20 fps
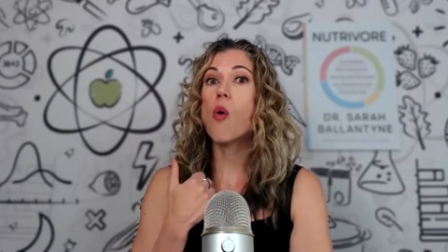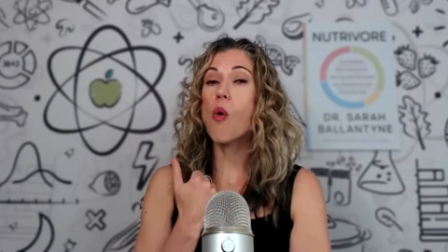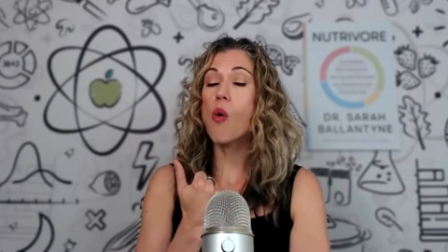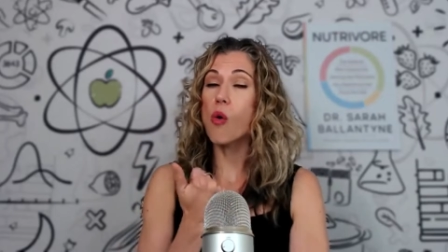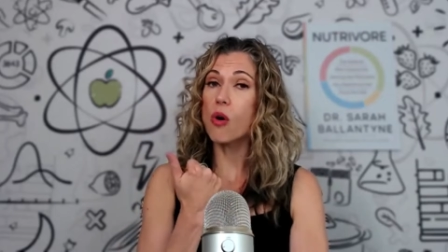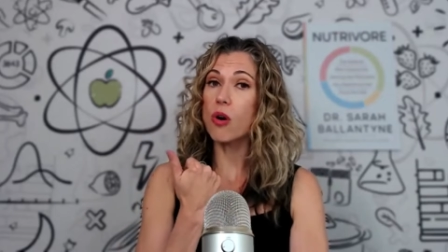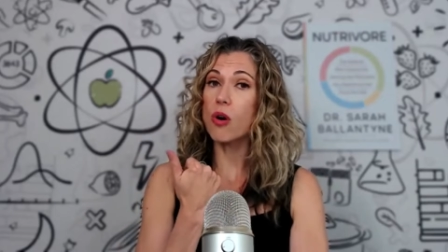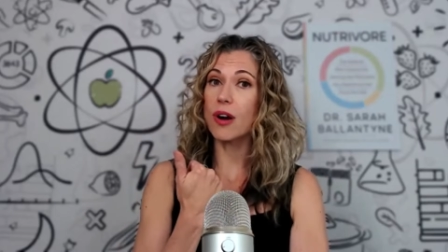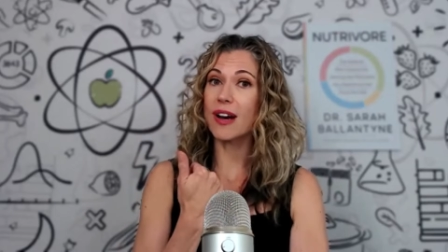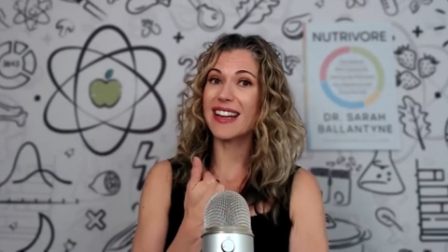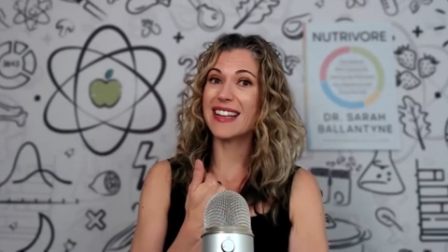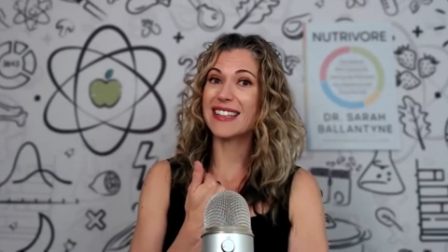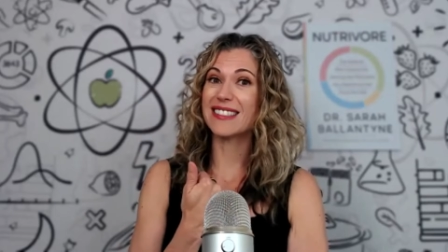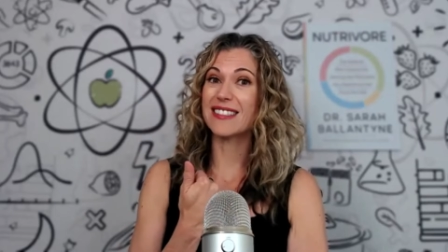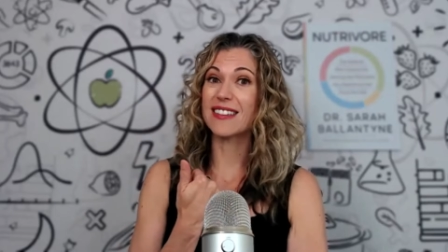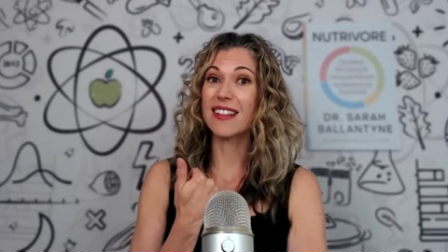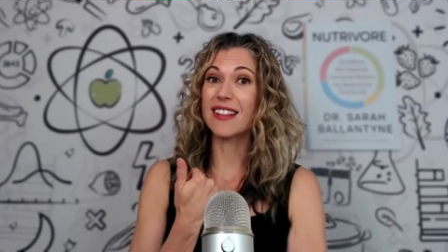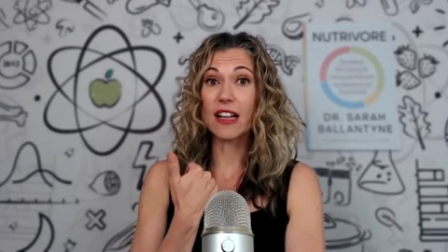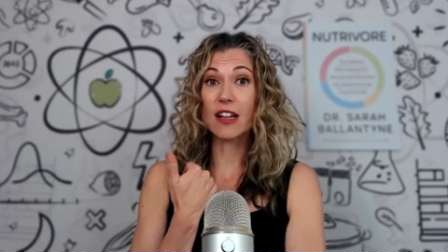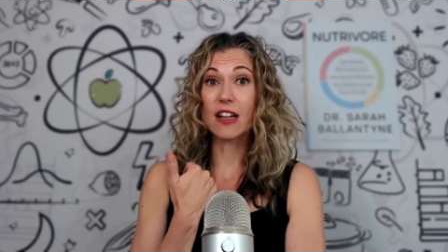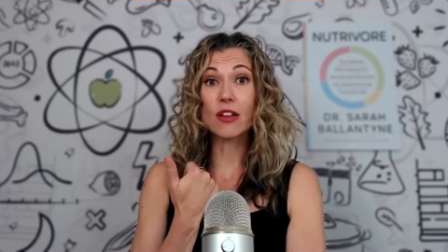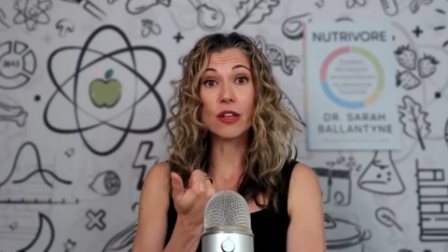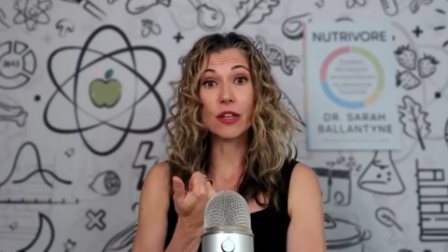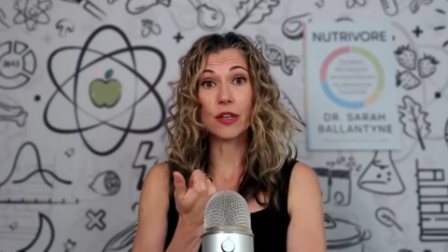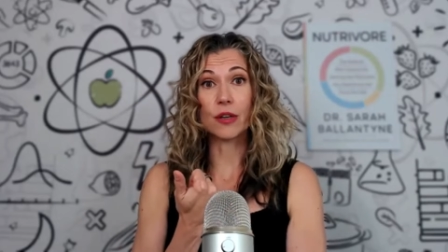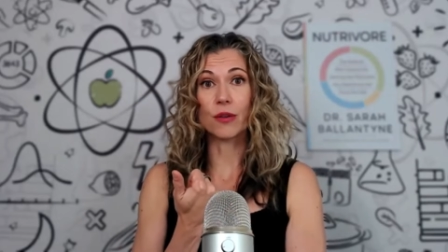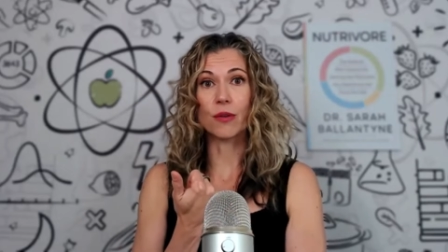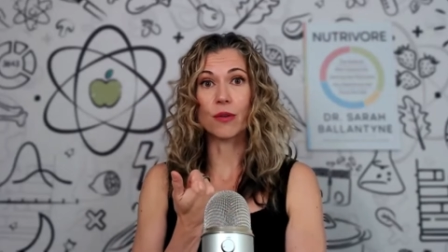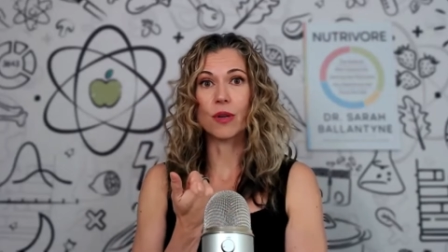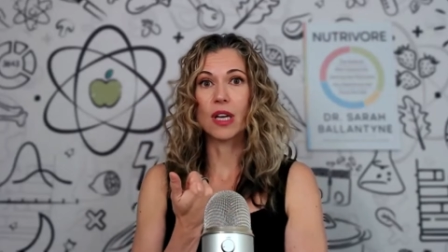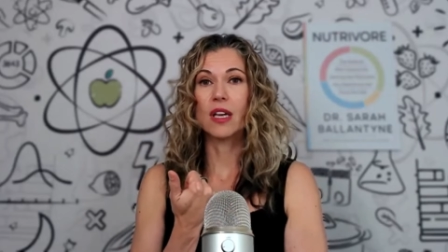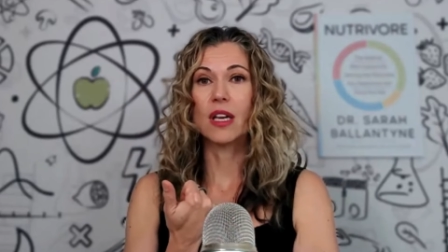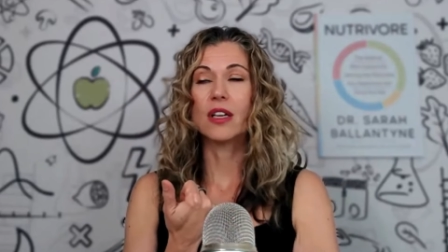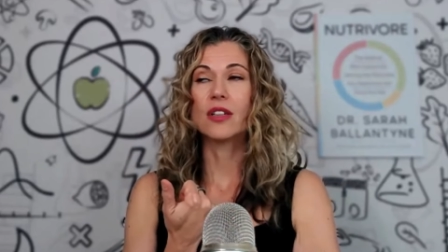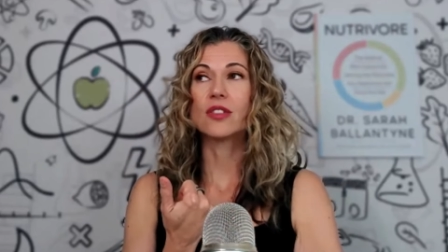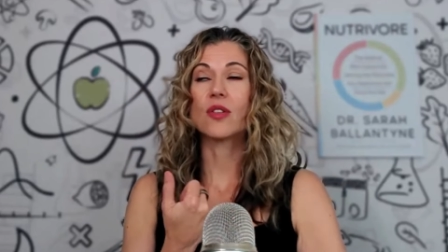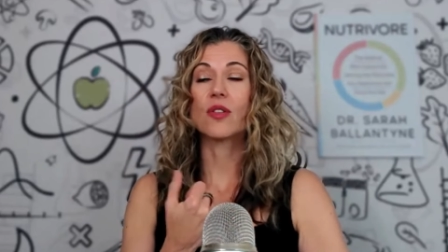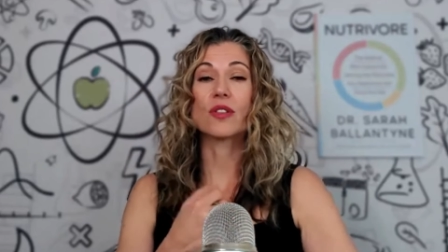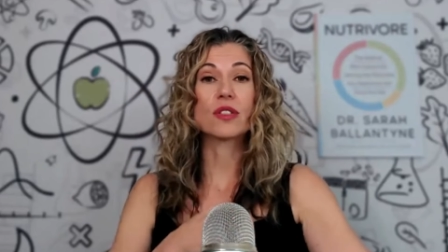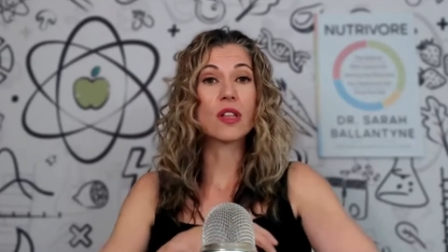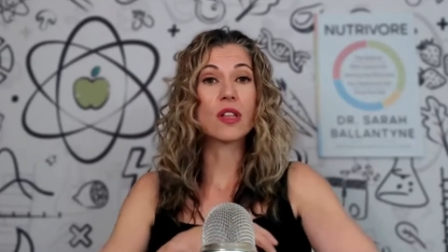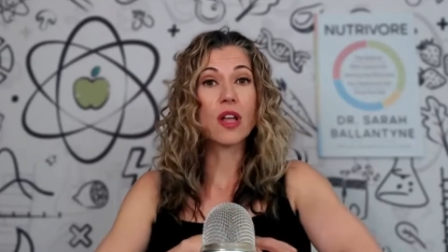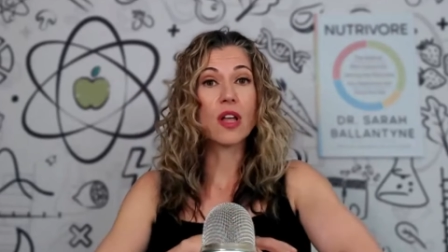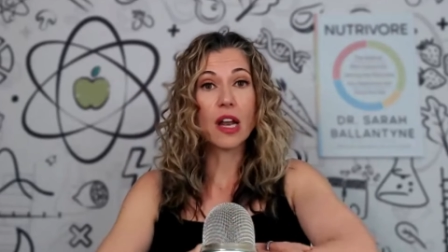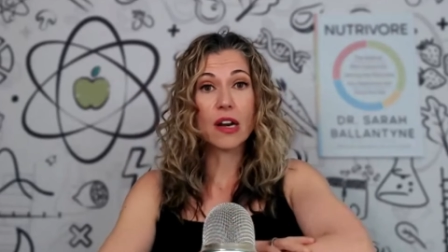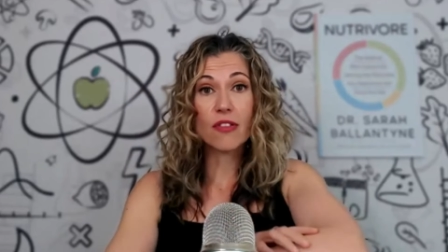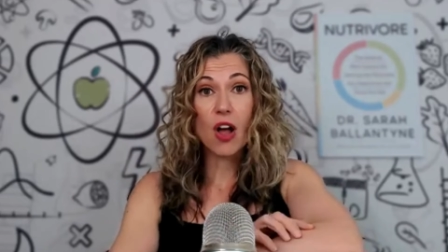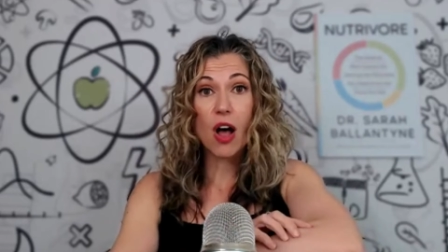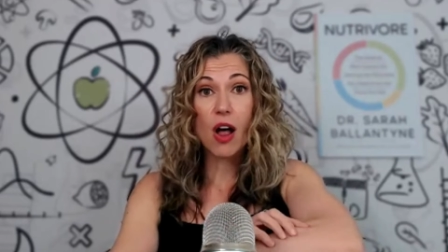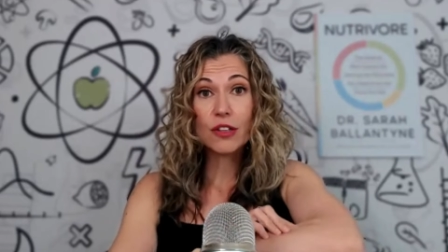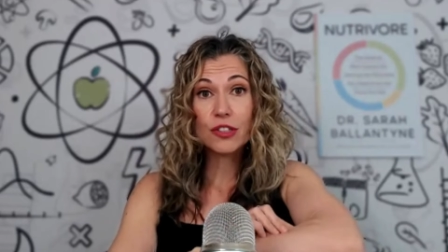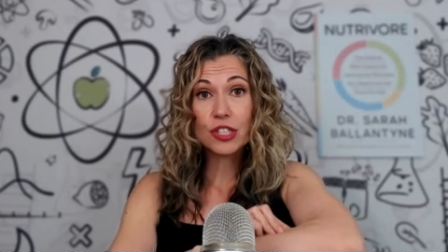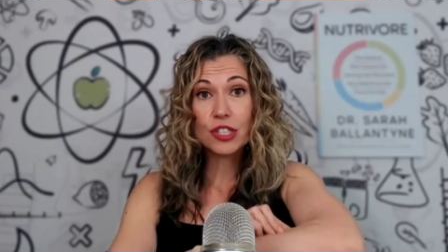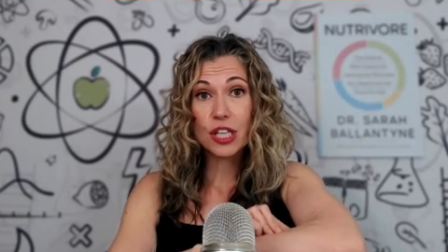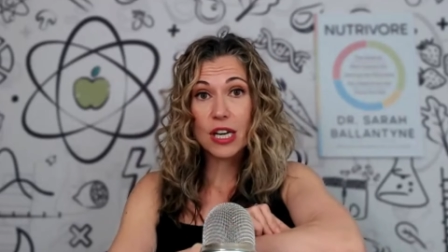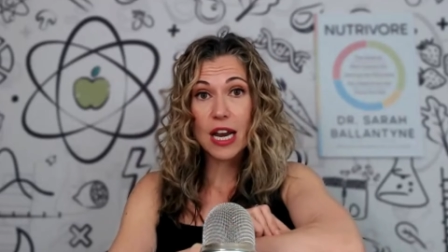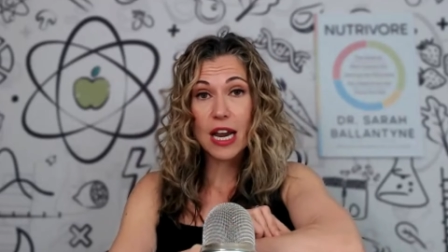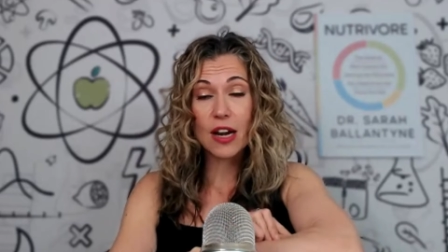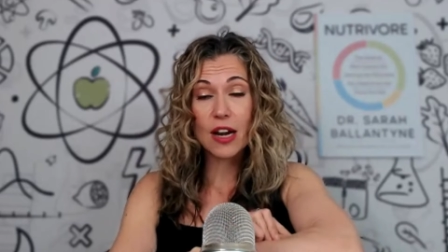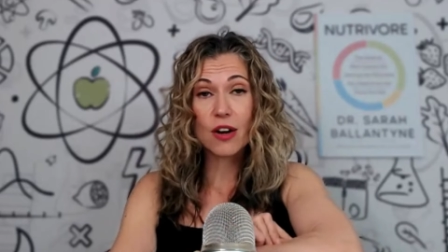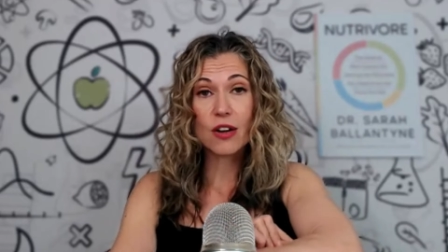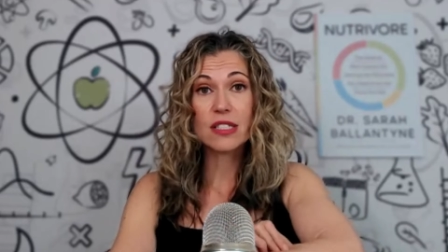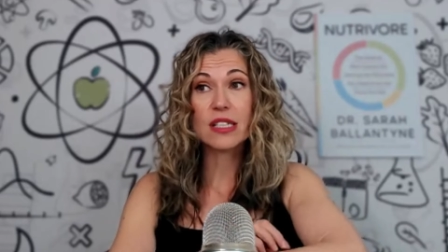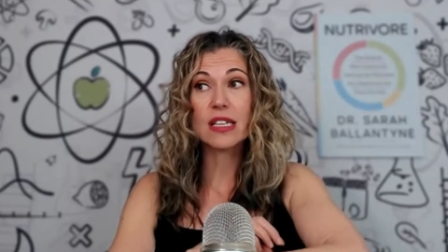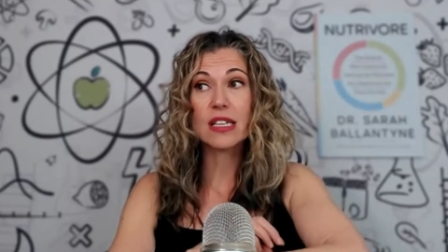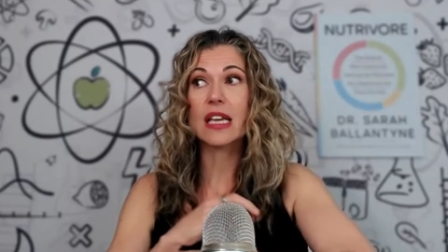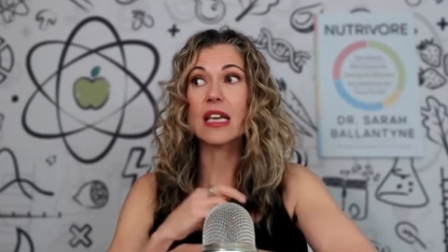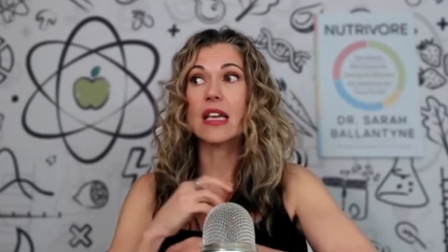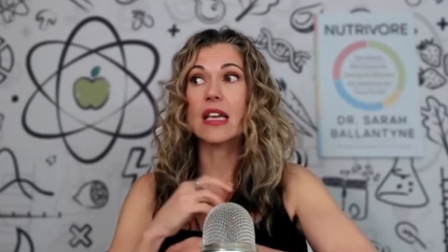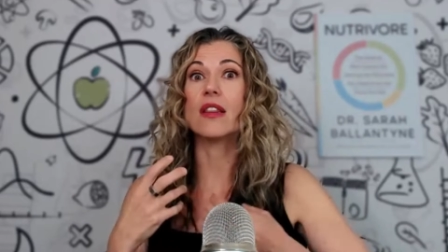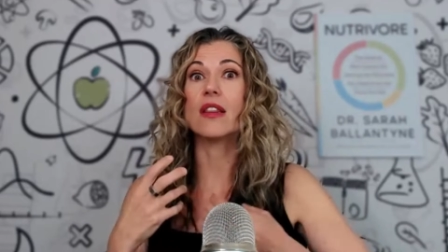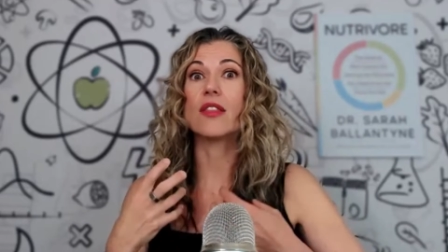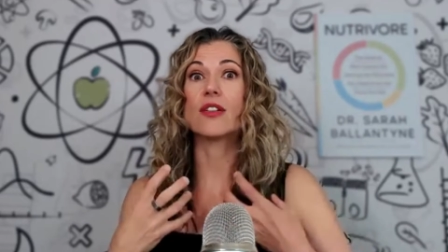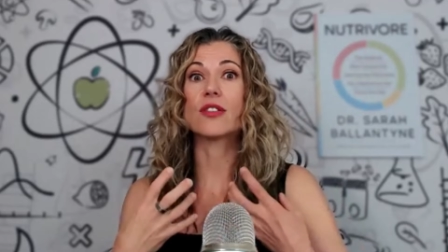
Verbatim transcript: or it's like glue. So there's a lot of collagen in our skin.